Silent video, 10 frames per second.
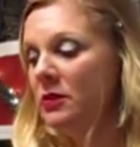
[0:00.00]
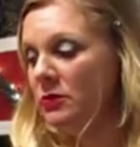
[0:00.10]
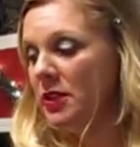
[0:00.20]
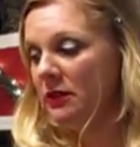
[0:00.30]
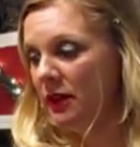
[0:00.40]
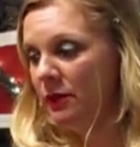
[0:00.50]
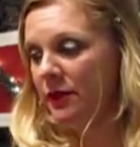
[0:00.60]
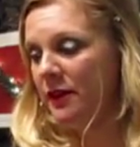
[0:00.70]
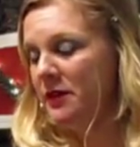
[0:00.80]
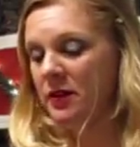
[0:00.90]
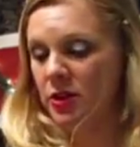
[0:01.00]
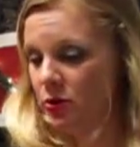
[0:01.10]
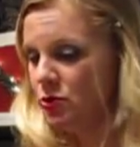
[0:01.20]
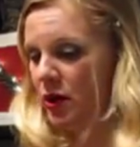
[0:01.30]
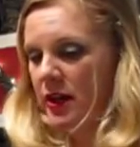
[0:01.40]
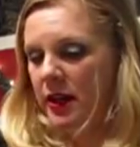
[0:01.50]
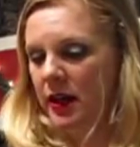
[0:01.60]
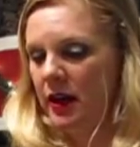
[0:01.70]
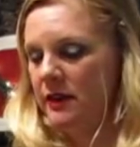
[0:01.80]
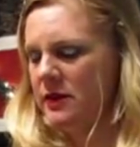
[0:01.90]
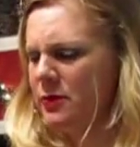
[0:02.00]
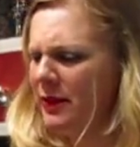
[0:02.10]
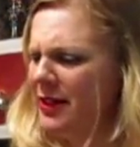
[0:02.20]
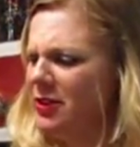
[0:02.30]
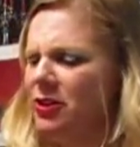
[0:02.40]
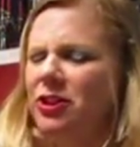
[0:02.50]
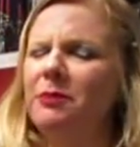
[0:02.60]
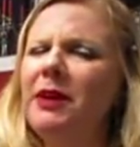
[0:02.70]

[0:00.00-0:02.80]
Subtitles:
dealing with this and you trying to get out of this relationship.